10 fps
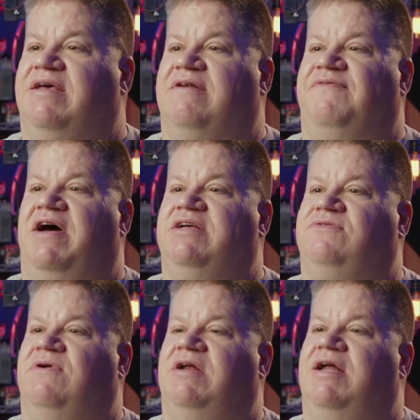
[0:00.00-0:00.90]
like a
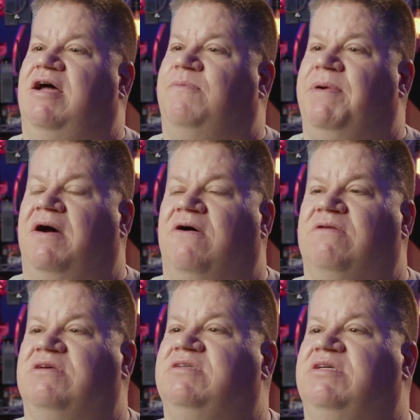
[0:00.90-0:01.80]
device running out of
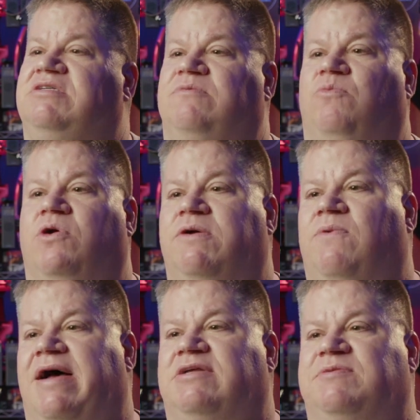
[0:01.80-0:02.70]
power, the system
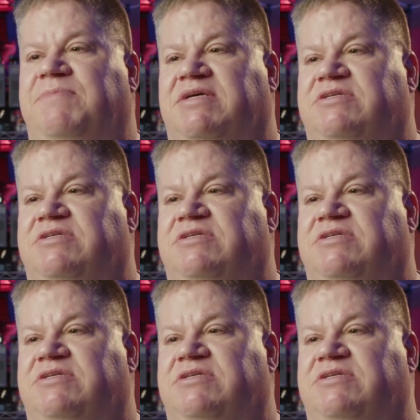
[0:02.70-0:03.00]
reroutes